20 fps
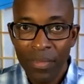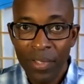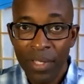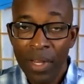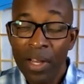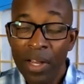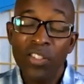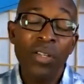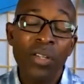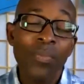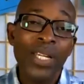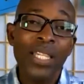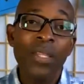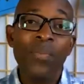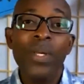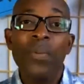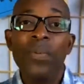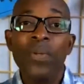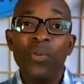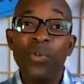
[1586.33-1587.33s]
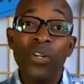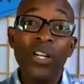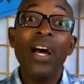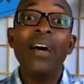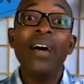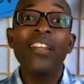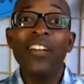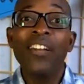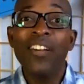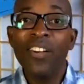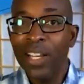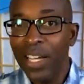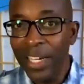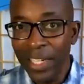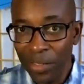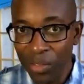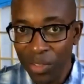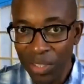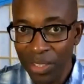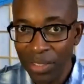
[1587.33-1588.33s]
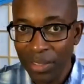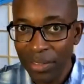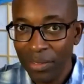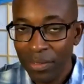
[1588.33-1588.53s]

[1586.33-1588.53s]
Also by the people who are not in our lives.